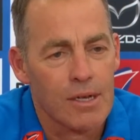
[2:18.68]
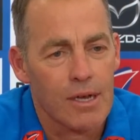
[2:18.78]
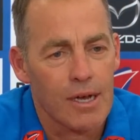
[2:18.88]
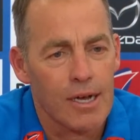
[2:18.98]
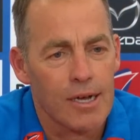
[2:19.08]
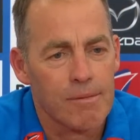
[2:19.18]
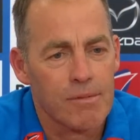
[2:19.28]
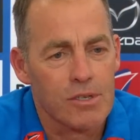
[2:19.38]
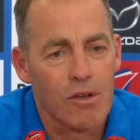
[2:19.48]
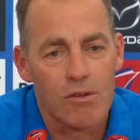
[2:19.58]

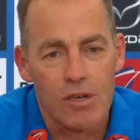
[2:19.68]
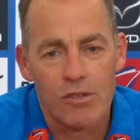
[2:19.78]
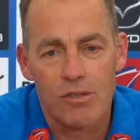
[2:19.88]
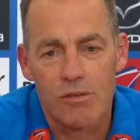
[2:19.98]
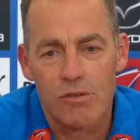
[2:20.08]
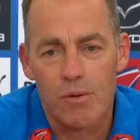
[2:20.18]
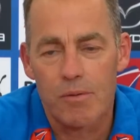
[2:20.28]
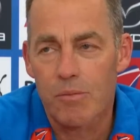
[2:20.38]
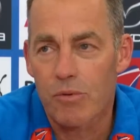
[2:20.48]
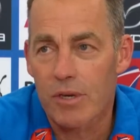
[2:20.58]
Gold Coast had
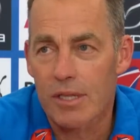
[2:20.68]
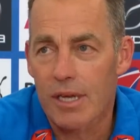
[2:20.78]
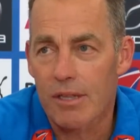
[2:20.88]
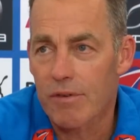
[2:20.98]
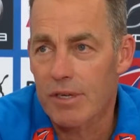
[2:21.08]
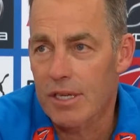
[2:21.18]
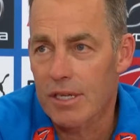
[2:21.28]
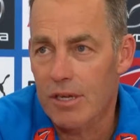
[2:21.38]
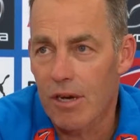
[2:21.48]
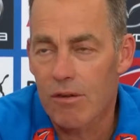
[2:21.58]
swept the ball down the other end and
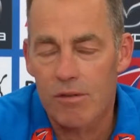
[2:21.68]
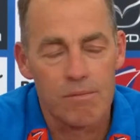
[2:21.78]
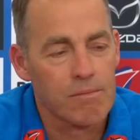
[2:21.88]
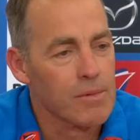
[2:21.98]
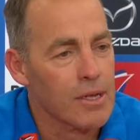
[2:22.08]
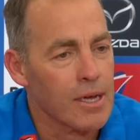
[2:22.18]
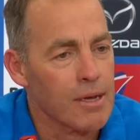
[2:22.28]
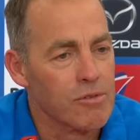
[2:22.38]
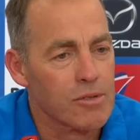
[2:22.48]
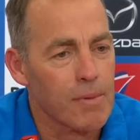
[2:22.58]
get a goal, and
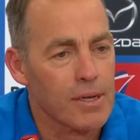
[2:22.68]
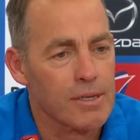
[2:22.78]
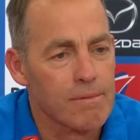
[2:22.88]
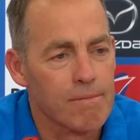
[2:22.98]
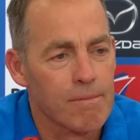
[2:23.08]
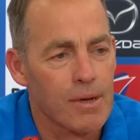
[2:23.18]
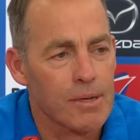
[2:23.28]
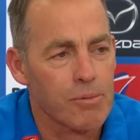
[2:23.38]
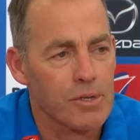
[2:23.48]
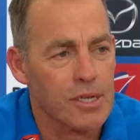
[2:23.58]
just made it
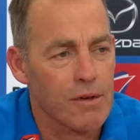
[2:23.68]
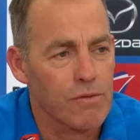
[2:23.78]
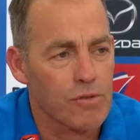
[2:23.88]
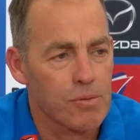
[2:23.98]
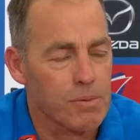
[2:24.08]
pretty tough for us.